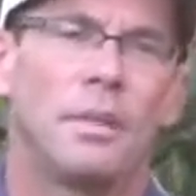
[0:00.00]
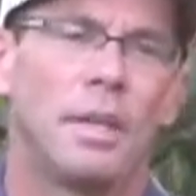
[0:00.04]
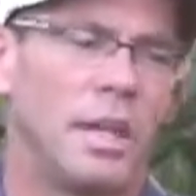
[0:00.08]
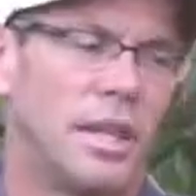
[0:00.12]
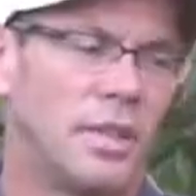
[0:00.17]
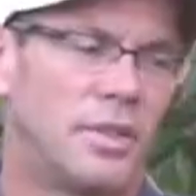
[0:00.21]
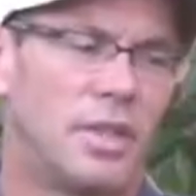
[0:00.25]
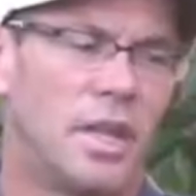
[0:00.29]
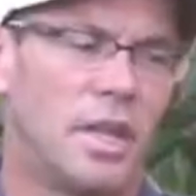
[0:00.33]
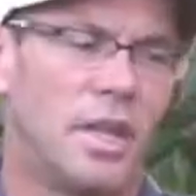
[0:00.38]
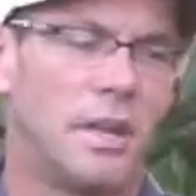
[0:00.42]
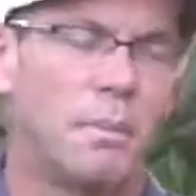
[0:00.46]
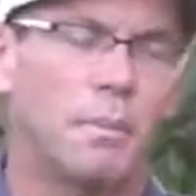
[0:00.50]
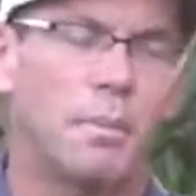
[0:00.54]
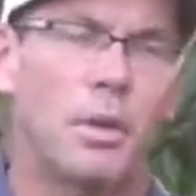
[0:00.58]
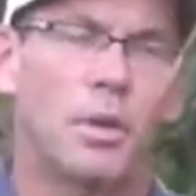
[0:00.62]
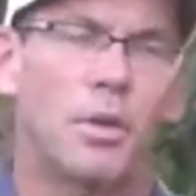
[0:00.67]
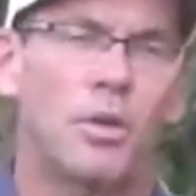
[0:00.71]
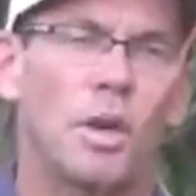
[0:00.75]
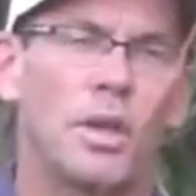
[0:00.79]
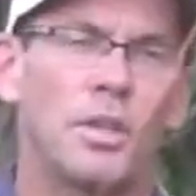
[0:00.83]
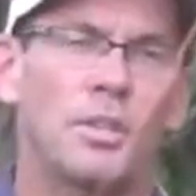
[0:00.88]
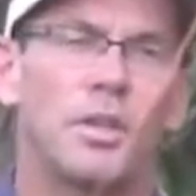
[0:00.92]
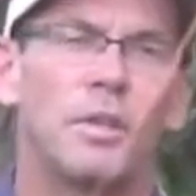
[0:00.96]
It's getting
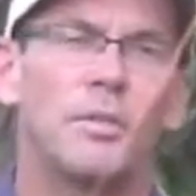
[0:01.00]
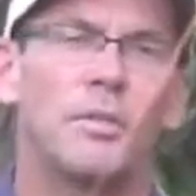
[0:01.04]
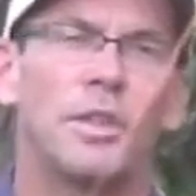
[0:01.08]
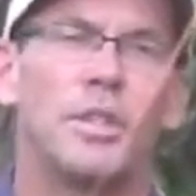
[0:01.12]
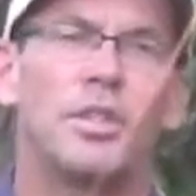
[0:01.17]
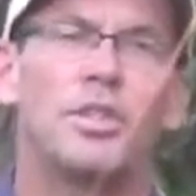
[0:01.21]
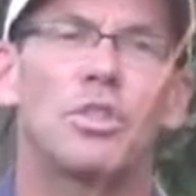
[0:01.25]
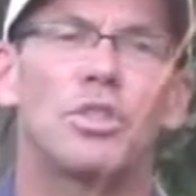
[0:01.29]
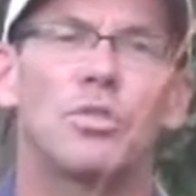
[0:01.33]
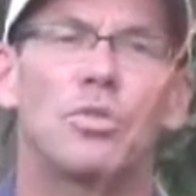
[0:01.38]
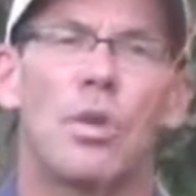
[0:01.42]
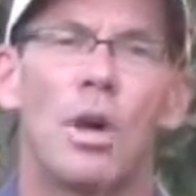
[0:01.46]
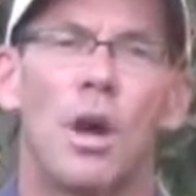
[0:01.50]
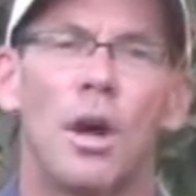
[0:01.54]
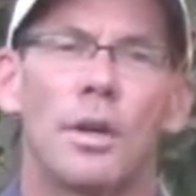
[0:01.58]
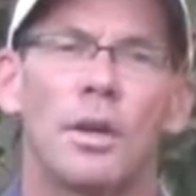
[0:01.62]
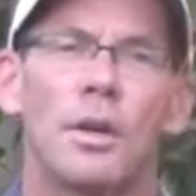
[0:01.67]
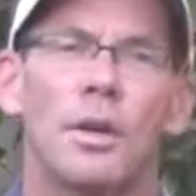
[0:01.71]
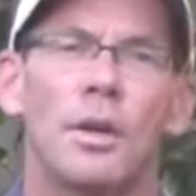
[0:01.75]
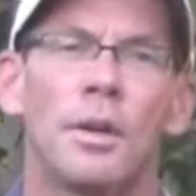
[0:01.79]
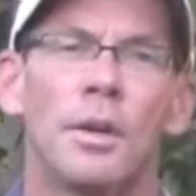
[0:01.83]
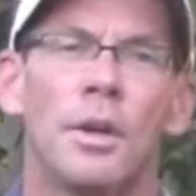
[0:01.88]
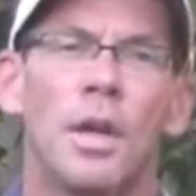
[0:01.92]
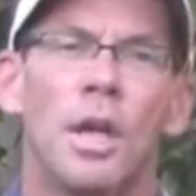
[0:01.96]
progressively
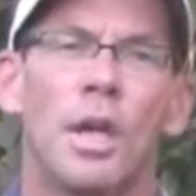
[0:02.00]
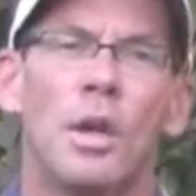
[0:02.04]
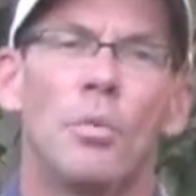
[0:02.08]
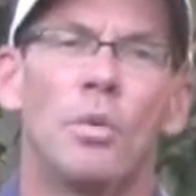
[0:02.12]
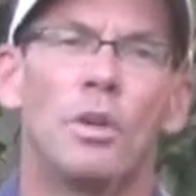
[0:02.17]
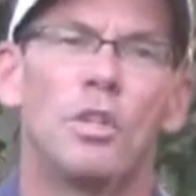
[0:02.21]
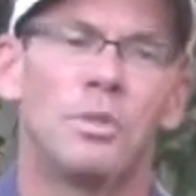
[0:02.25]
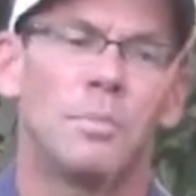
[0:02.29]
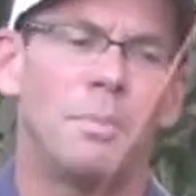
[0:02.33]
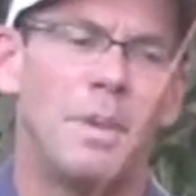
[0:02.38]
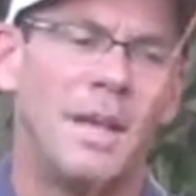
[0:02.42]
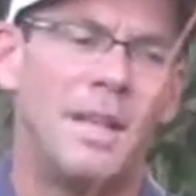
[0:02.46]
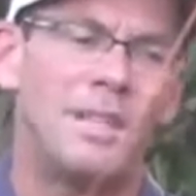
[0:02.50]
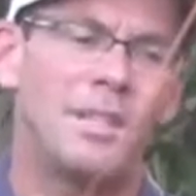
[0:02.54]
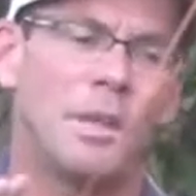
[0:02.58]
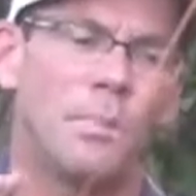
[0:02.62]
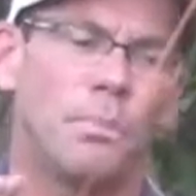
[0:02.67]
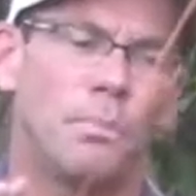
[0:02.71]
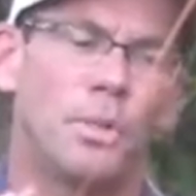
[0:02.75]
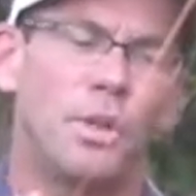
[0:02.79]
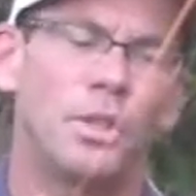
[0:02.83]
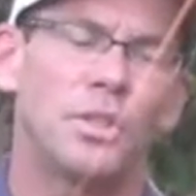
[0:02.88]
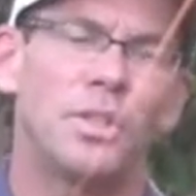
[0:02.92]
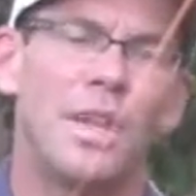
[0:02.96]
stronger, which means it
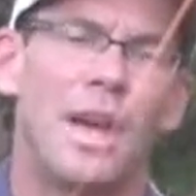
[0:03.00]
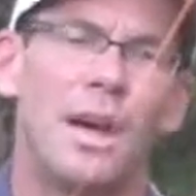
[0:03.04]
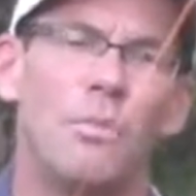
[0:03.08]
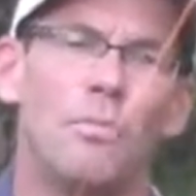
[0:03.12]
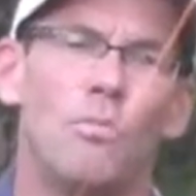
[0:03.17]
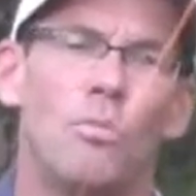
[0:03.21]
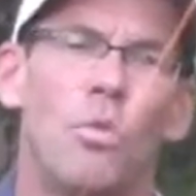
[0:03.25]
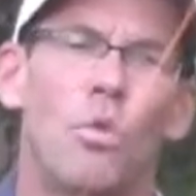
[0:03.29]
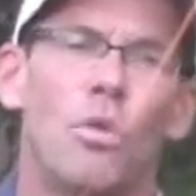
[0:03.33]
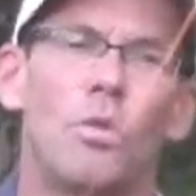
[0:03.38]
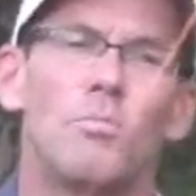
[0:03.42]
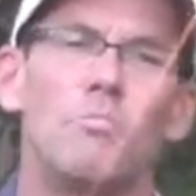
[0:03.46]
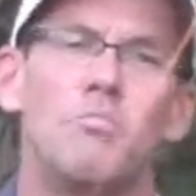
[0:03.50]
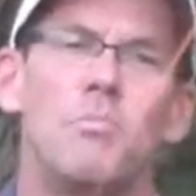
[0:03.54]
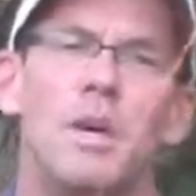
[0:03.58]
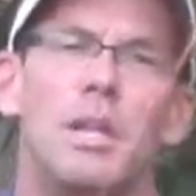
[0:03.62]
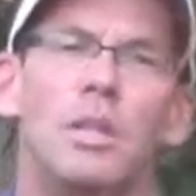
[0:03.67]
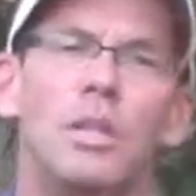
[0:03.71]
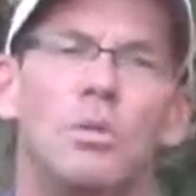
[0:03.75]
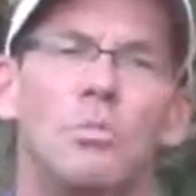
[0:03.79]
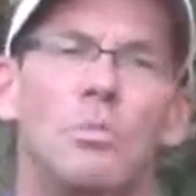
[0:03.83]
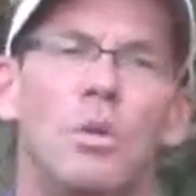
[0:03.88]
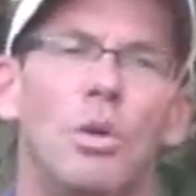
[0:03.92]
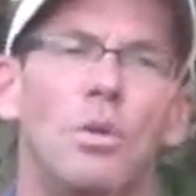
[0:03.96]
puts out more
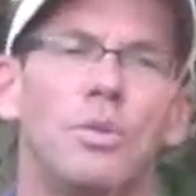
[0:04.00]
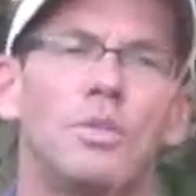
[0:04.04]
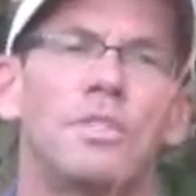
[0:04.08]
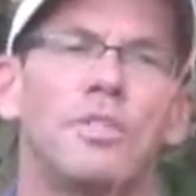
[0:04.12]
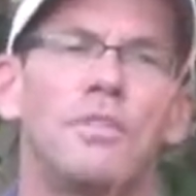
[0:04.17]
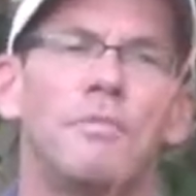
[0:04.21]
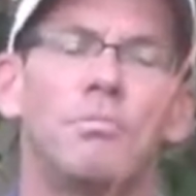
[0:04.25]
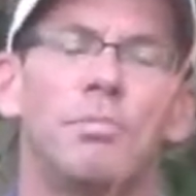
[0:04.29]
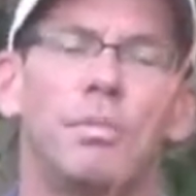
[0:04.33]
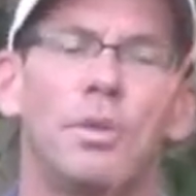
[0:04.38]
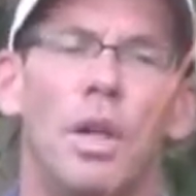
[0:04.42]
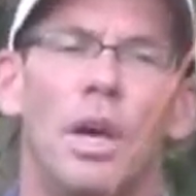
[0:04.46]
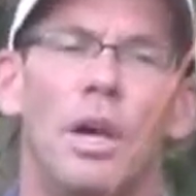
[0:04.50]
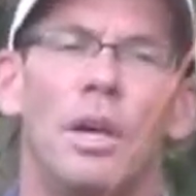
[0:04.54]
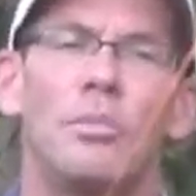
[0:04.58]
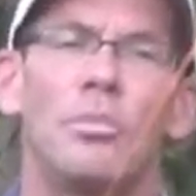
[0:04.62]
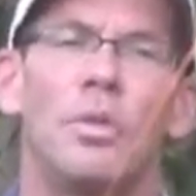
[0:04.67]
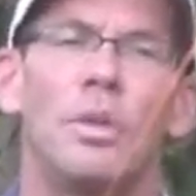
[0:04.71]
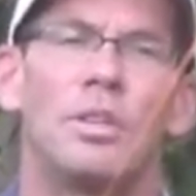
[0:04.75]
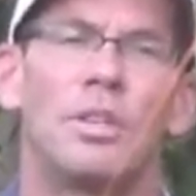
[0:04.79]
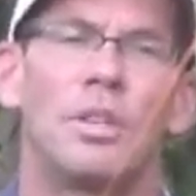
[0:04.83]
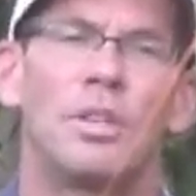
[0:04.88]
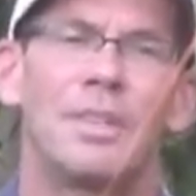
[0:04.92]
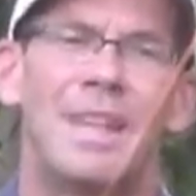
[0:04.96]
millimoles of blood,
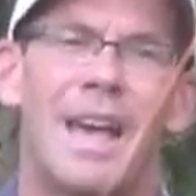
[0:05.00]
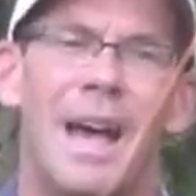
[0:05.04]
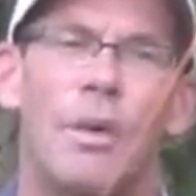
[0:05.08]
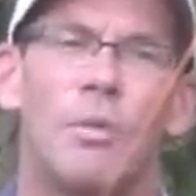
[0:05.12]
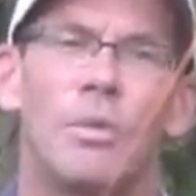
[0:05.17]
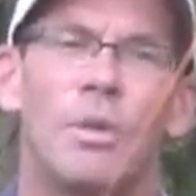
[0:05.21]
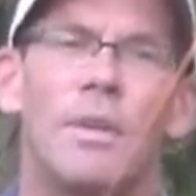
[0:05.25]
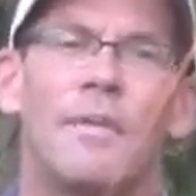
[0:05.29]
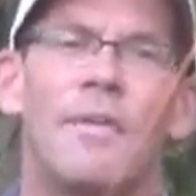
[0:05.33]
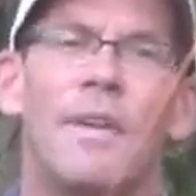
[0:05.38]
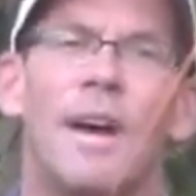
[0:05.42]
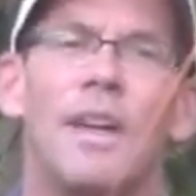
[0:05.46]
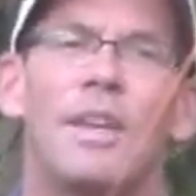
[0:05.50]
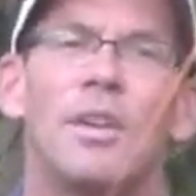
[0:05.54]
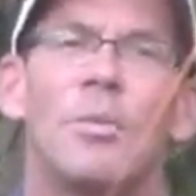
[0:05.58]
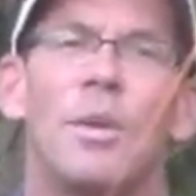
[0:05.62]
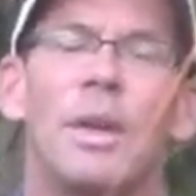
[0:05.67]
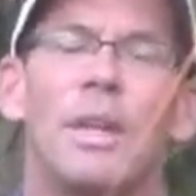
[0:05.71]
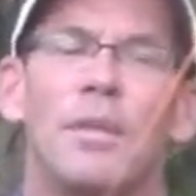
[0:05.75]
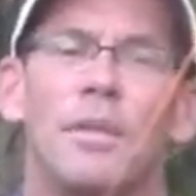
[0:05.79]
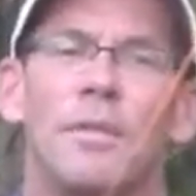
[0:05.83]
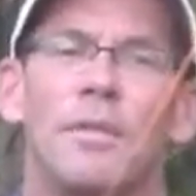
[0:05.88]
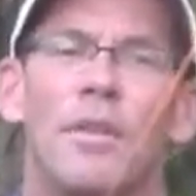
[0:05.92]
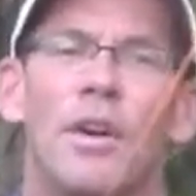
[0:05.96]
which is how we
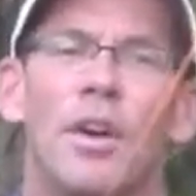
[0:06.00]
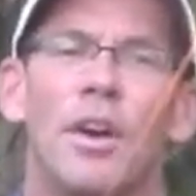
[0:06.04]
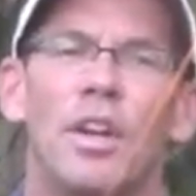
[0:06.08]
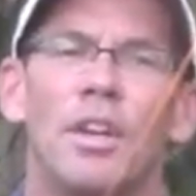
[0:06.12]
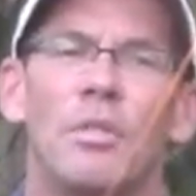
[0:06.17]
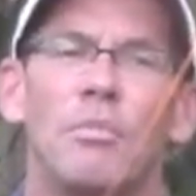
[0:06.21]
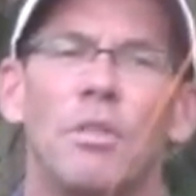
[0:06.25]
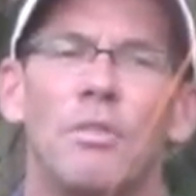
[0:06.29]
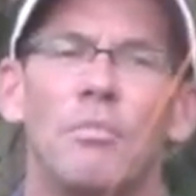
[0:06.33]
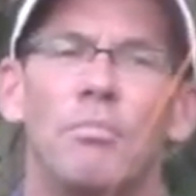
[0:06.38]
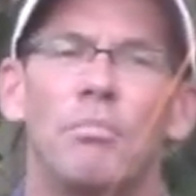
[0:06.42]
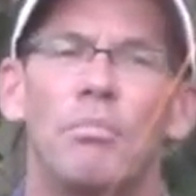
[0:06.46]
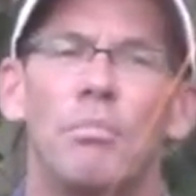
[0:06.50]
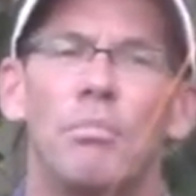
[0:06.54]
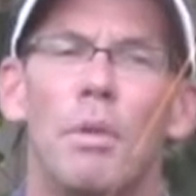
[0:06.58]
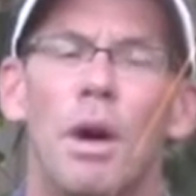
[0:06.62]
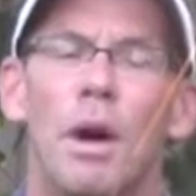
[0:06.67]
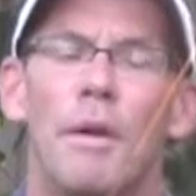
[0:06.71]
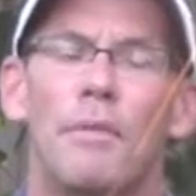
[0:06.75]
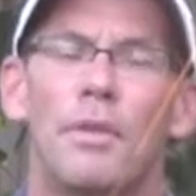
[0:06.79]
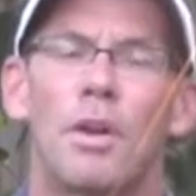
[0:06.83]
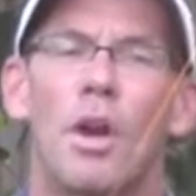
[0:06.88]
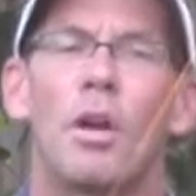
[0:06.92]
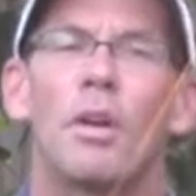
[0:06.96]
evaluate the volume
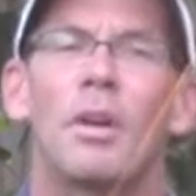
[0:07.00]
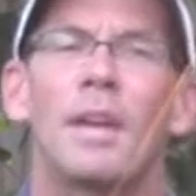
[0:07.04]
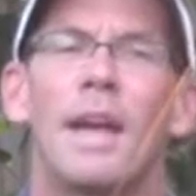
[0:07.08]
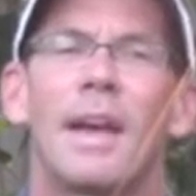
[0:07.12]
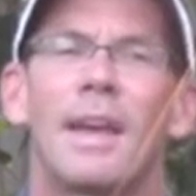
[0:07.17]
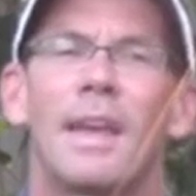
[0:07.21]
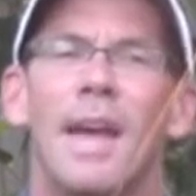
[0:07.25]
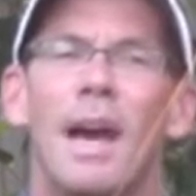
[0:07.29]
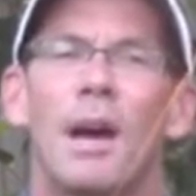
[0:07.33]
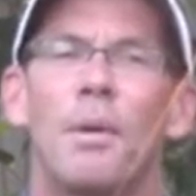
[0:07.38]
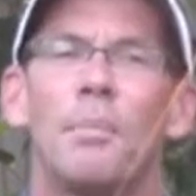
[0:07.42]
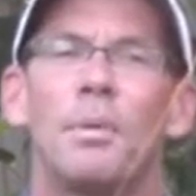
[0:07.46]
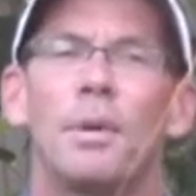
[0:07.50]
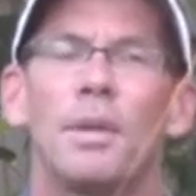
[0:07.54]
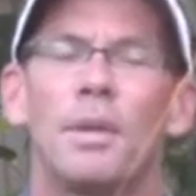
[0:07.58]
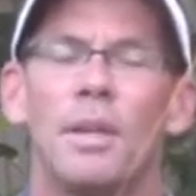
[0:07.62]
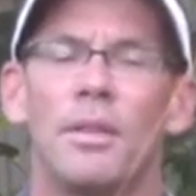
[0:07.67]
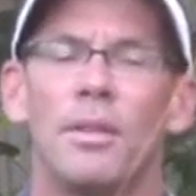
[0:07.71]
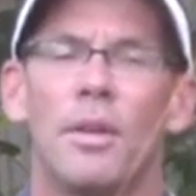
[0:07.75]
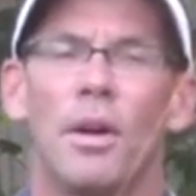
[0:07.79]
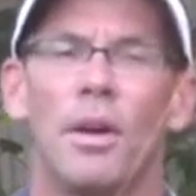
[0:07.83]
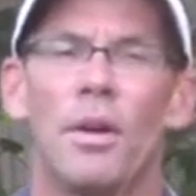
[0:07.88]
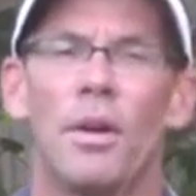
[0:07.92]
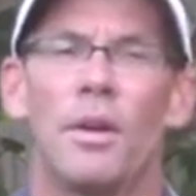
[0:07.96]
of cardiac output
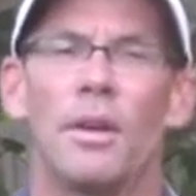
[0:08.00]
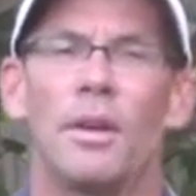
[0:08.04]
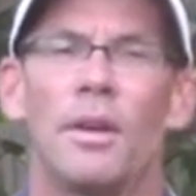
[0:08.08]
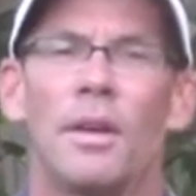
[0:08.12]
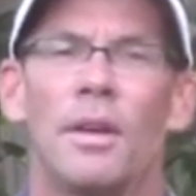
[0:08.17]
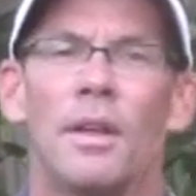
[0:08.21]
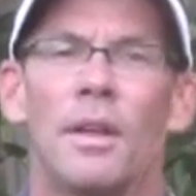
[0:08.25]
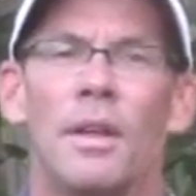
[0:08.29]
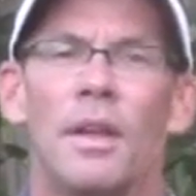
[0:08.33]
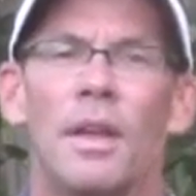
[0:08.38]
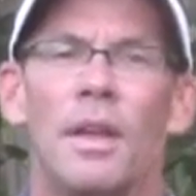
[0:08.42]
in the heart.